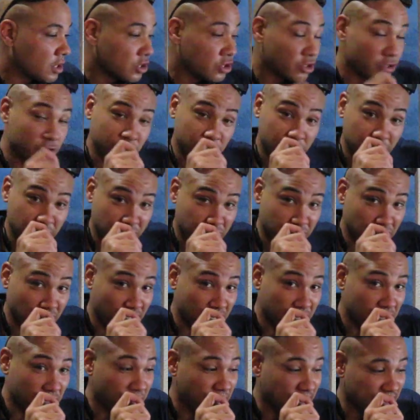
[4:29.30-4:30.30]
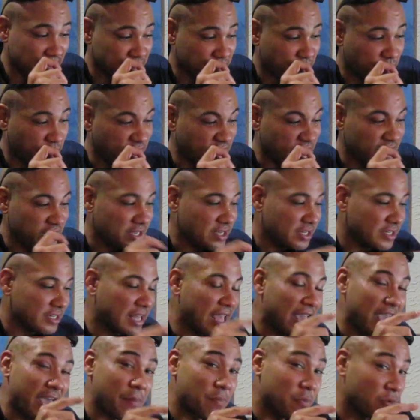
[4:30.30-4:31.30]
use the strong USB,
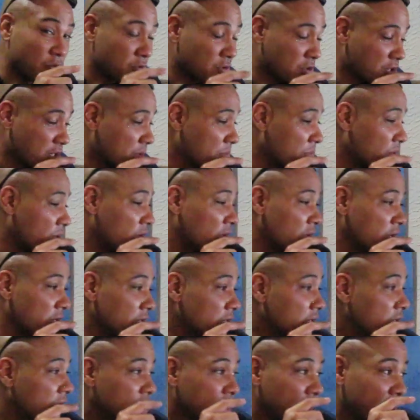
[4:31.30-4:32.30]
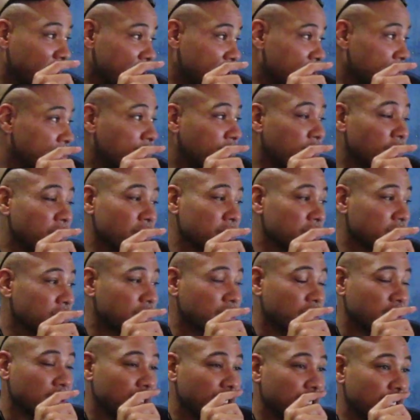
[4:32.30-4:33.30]
the Apple will come on and it'll work.
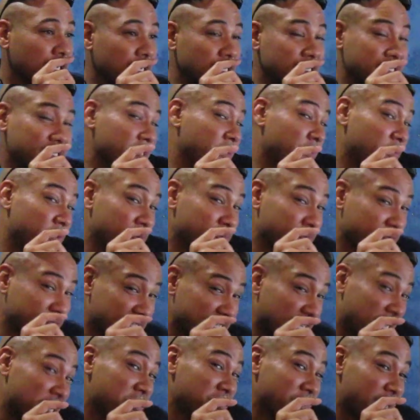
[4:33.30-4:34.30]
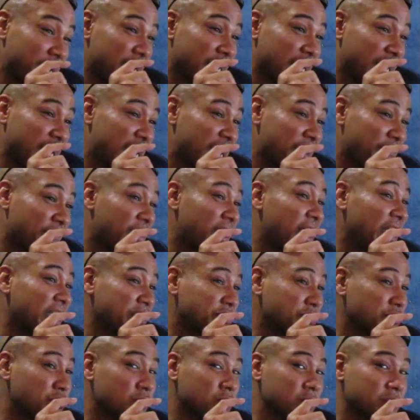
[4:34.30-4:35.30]
Some people say you gotta have
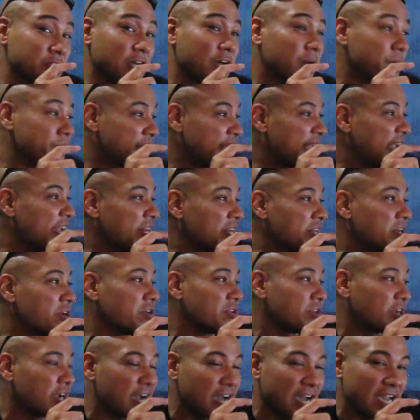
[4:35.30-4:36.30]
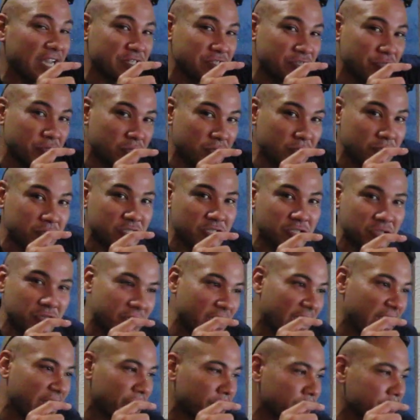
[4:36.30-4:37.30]
iTunes updated on your iTunes and you
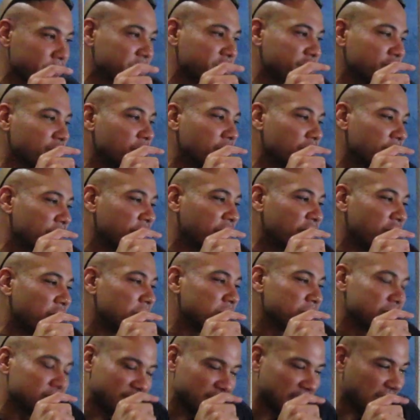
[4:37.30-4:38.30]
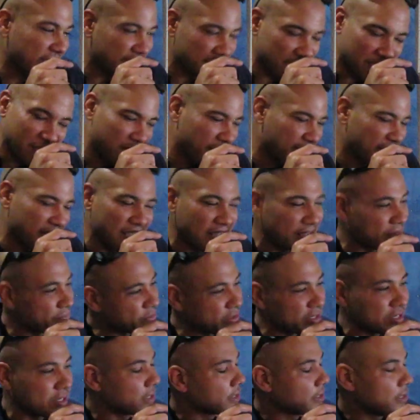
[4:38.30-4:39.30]
gotta restore the phone setting, all that,
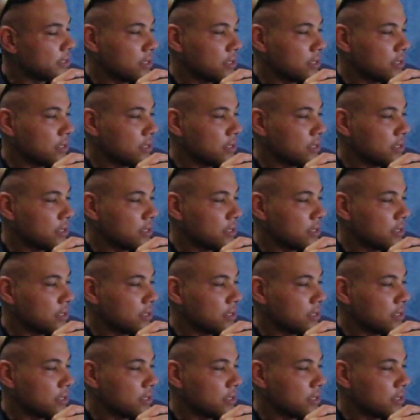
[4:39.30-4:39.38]
but